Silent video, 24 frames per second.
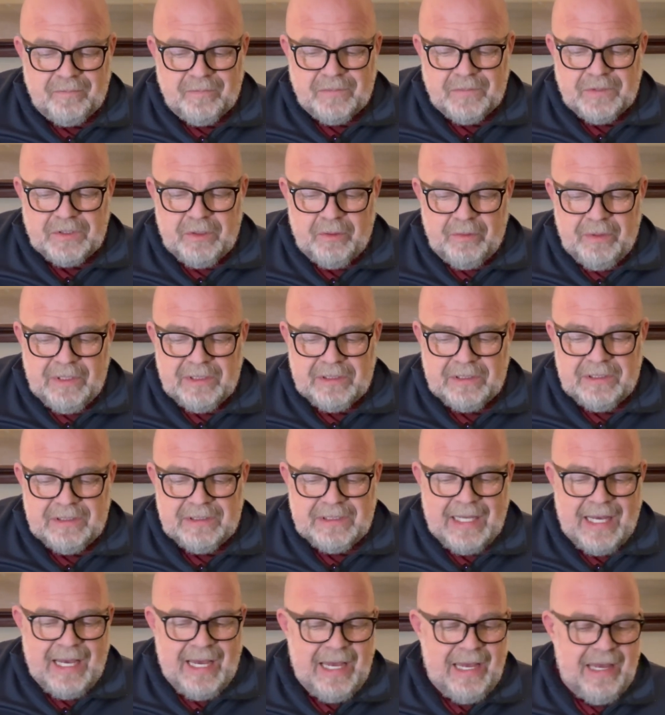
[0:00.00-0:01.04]
So this is
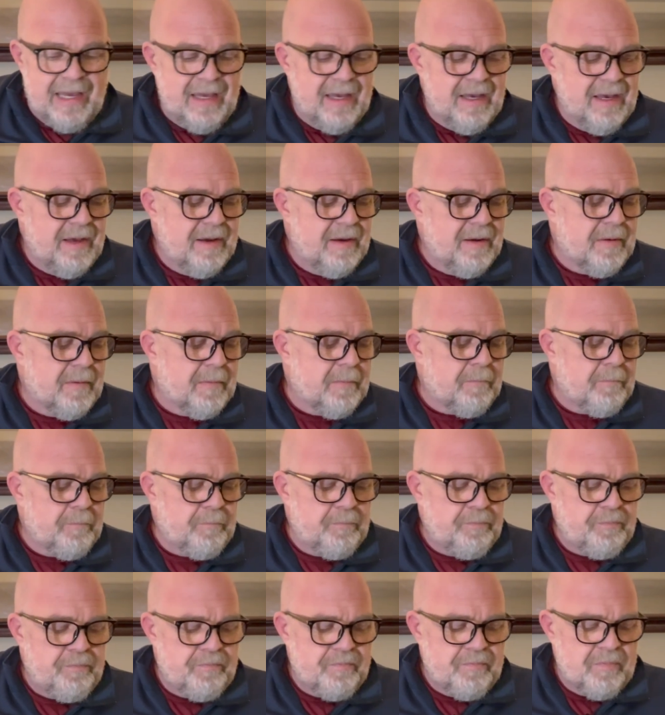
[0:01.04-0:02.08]
a
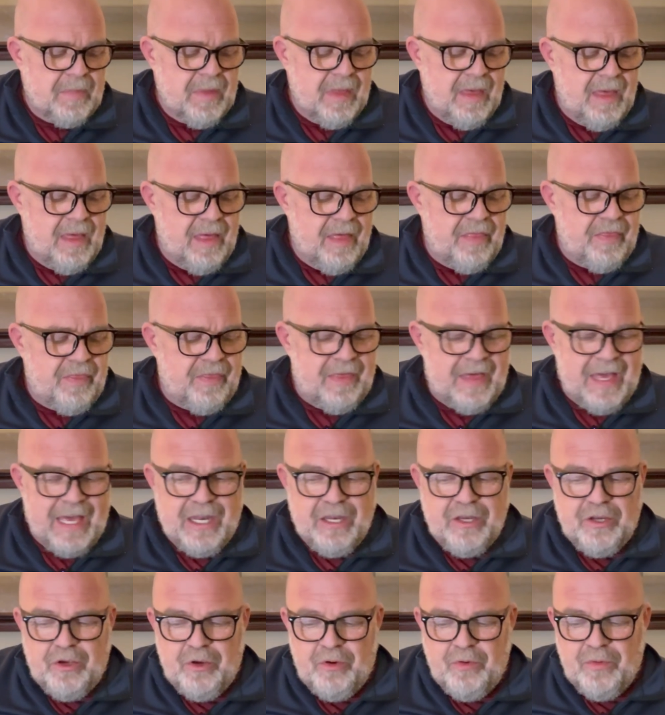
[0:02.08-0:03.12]

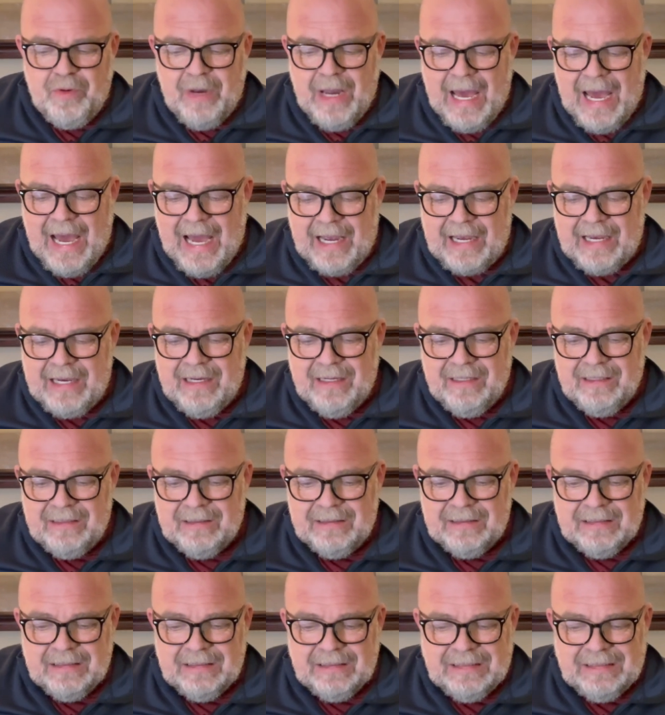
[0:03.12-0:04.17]
thin U neck.
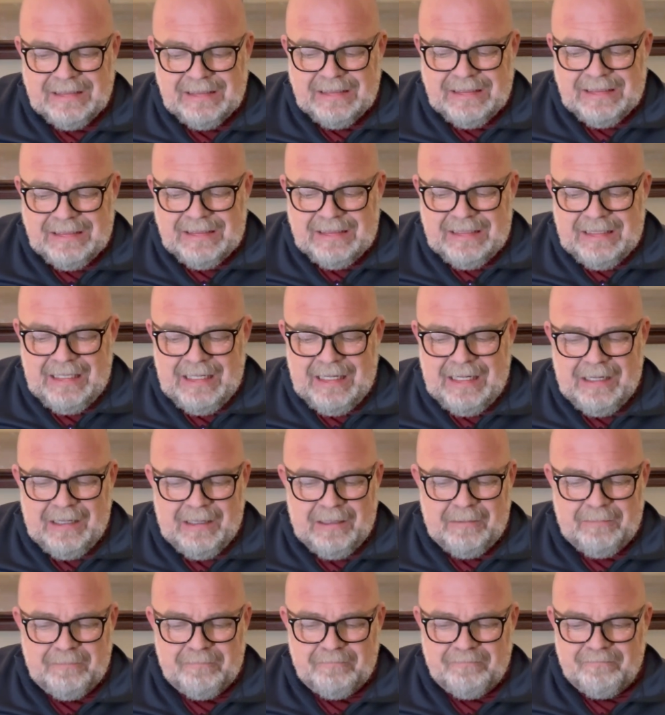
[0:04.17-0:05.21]

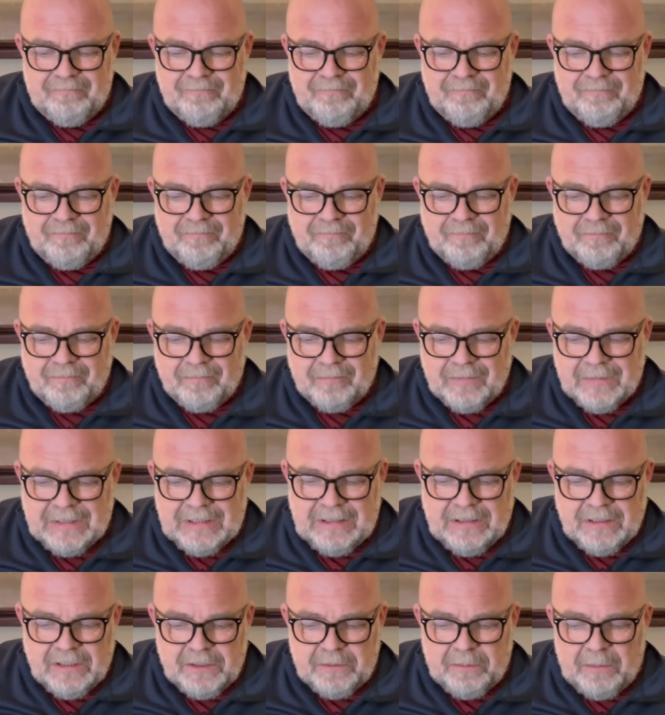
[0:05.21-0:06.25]

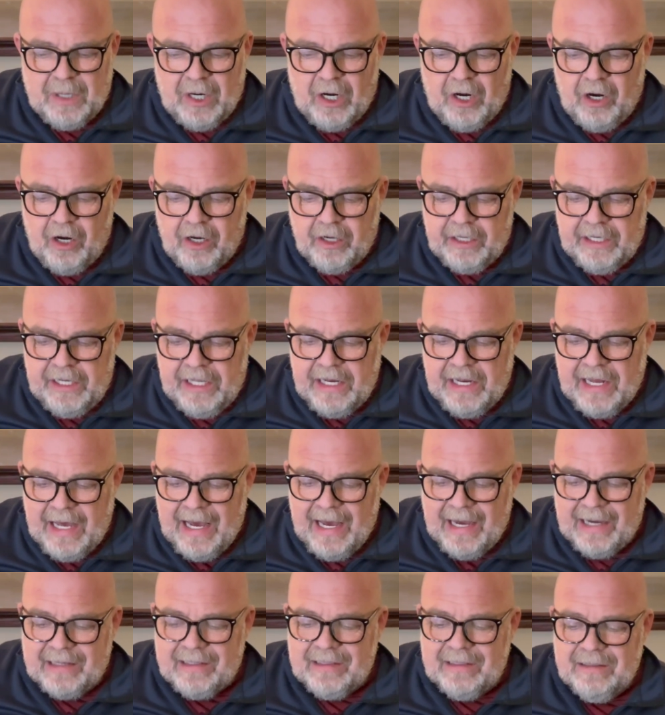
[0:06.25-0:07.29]
It's a mahogany
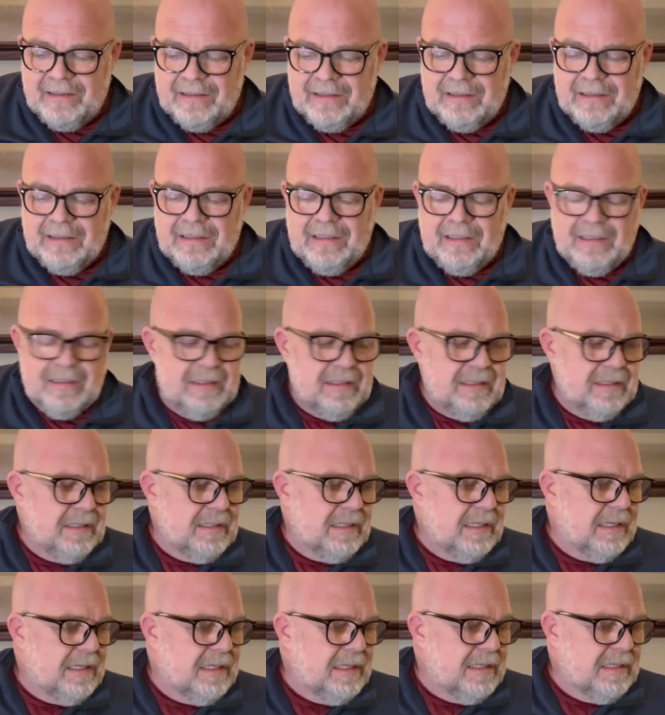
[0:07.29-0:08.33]
neck,
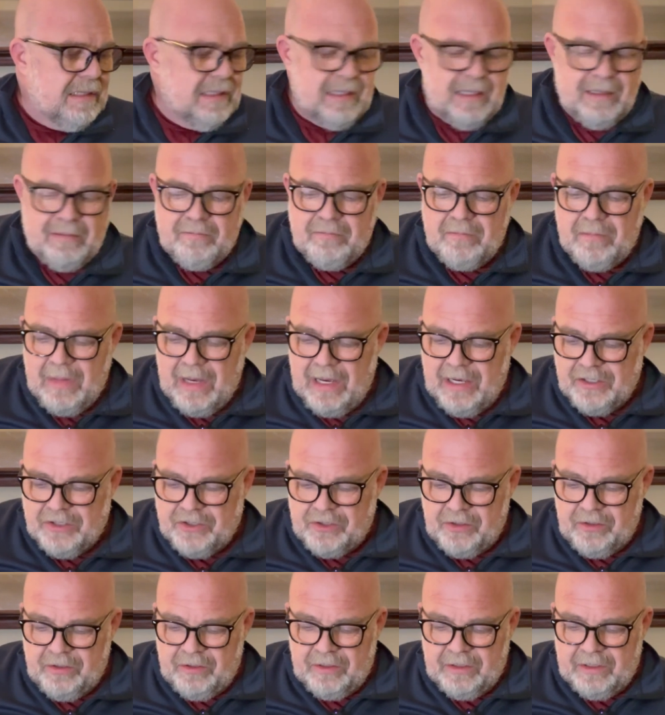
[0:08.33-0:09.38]

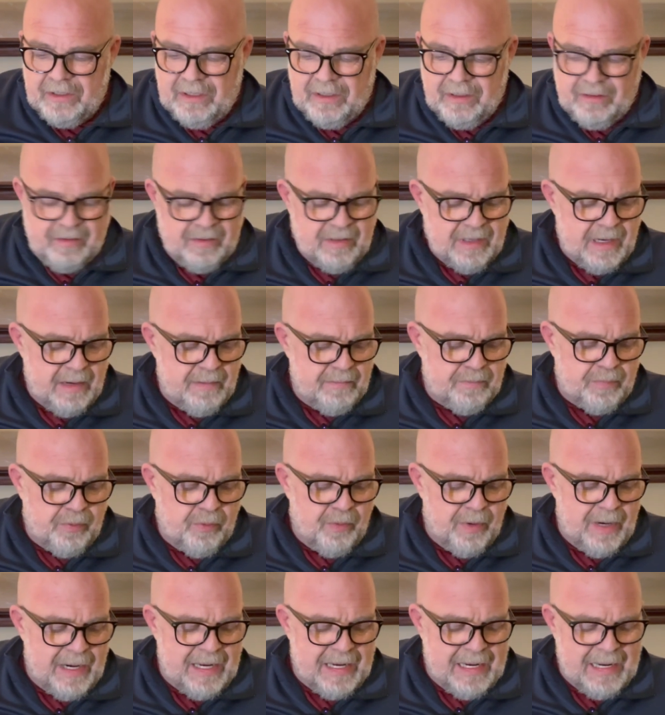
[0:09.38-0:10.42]
measured
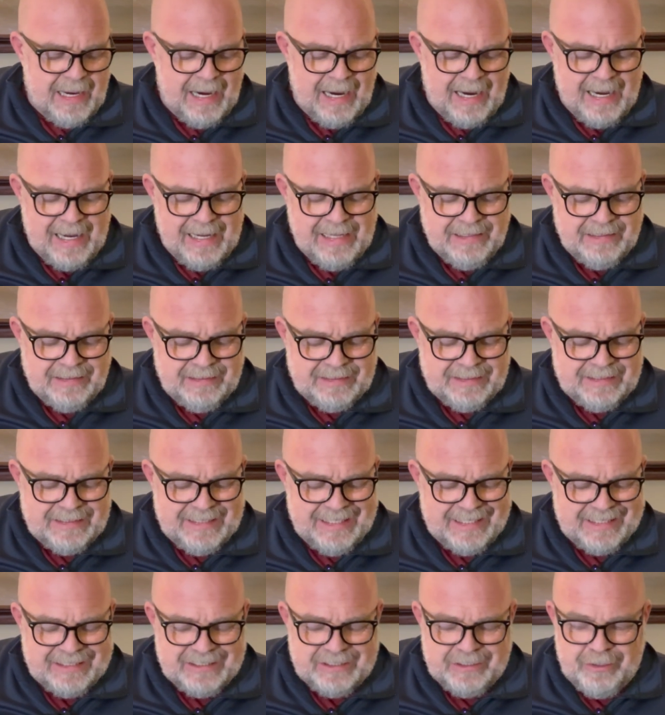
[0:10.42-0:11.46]

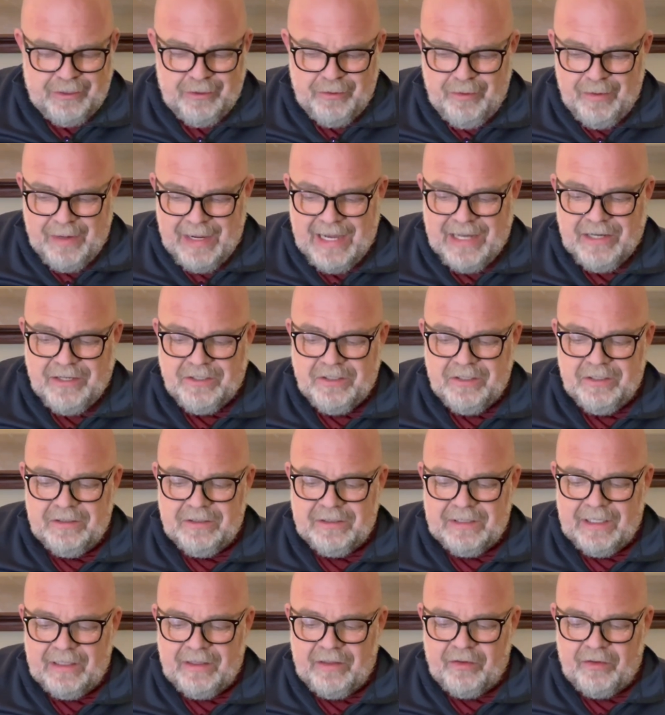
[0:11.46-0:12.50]
0.962 inches at the